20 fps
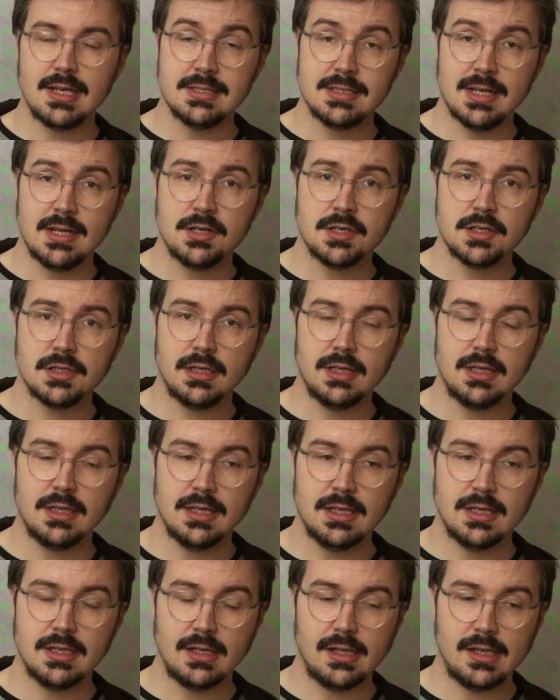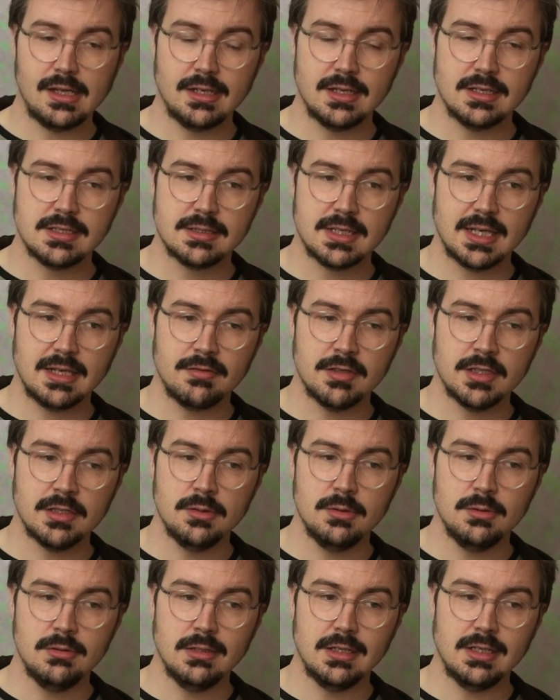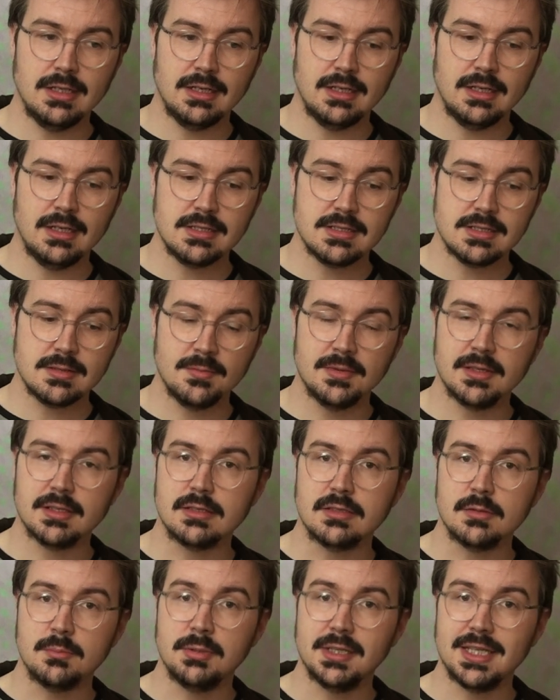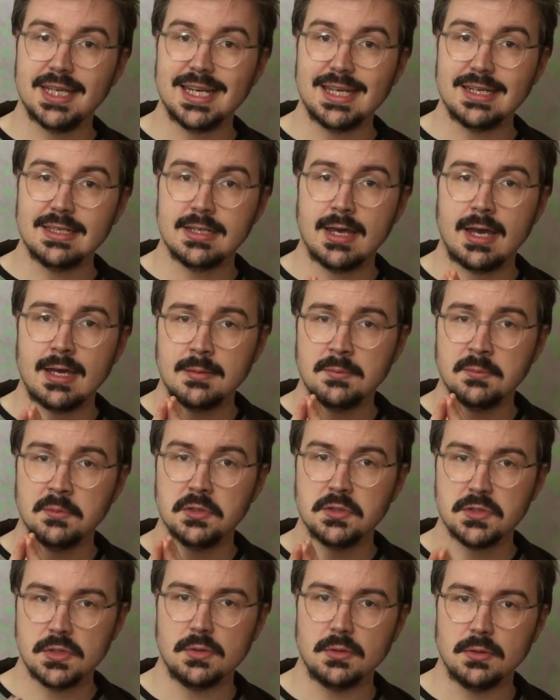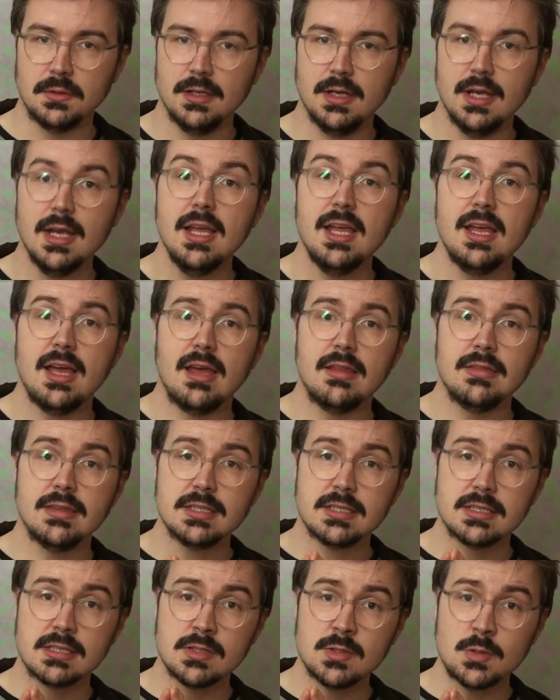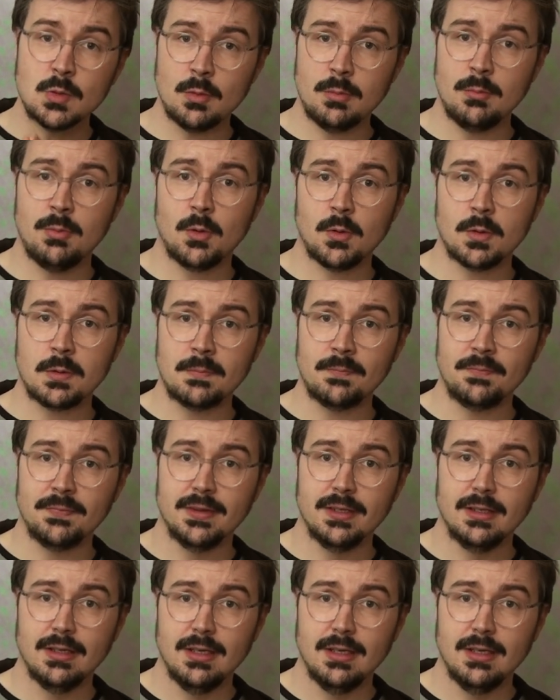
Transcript: Essentially, it is giving you something to play in time to, and this is so important,